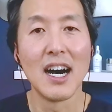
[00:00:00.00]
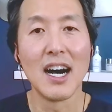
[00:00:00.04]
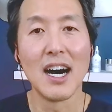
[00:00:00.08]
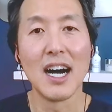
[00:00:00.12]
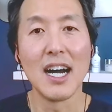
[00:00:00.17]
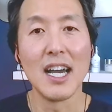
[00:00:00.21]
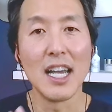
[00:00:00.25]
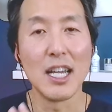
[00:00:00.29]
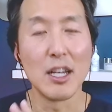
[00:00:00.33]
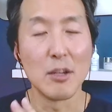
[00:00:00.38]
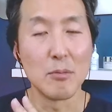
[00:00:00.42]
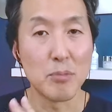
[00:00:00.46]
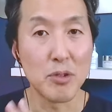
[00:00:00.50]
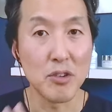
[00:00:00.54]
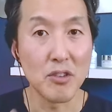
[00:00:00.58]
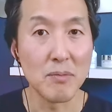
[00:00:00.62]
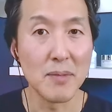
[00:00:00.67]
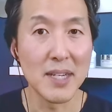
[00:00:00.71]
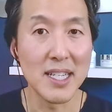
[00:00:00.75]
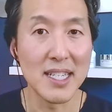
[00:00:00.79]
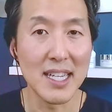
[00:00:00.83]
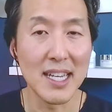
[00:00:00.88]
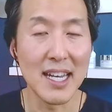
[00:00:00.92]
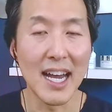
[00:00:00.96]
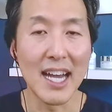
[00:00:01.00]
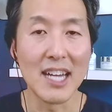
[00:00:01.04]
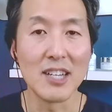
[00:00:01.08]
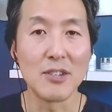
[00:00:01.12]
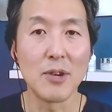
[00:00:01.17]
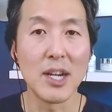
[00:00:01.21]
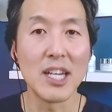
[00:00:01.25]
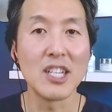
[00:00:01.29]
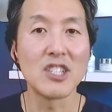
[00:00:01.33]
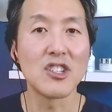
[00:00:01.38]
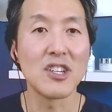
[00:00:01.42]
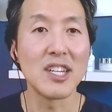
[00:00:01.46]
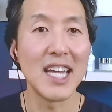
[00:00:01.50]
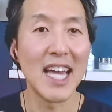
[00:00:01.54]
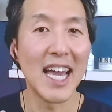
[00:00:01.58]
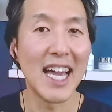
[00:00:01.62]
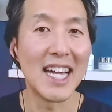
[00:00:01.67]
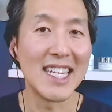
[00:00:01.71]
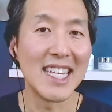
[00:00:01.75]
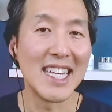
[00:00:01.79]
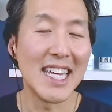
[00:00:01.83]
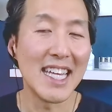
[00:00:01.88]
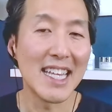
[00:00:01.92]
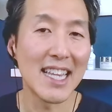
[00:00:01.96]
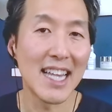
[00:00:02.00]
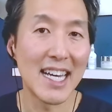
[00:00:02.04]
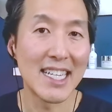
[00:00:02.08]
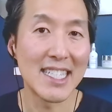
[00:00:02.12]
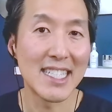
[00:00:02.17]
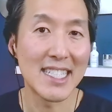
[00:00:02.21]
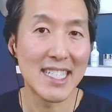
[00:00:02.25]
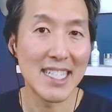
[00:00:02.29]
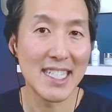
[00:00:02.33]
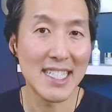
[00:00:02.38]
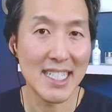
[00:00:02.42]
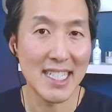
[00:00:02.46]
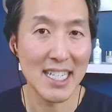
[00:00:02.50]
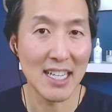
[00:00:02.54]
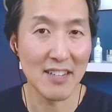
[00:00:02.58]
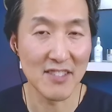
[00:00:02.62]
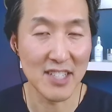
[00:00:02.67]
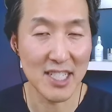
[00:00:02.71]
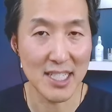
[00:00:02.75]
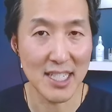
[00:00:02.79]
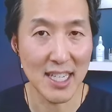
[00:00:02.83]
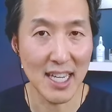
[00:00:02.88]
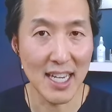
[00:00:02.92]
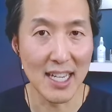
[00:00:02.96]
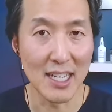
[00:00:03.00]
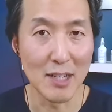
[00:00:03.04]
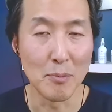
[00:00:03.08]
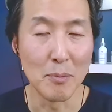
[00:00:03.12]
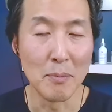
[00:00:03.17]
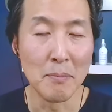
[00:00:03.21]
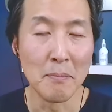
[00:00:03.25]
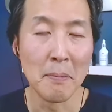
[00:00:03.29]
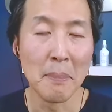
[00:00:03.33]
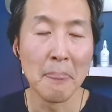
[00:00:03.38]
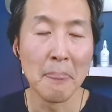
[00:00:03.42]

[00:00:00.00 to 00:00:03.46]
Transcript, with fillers: uh, an improvement in hydration and elasticity of the skin.